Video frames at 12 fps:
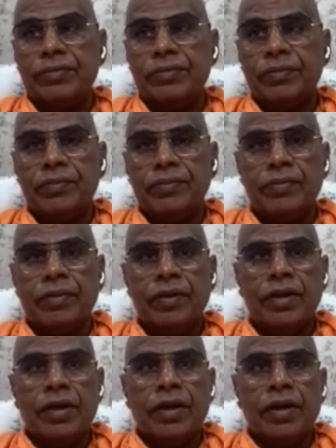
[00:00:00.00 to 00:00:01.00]

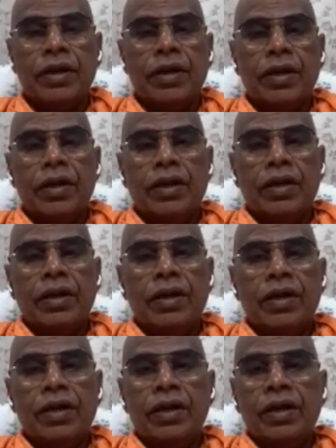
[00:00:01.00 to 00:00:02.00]

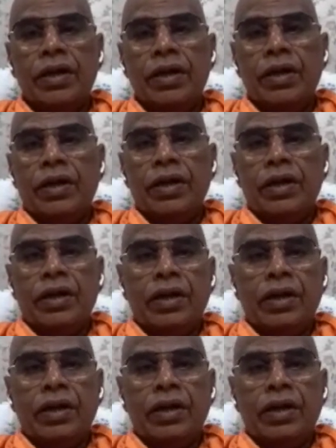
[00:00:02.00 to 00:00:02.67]
(silence)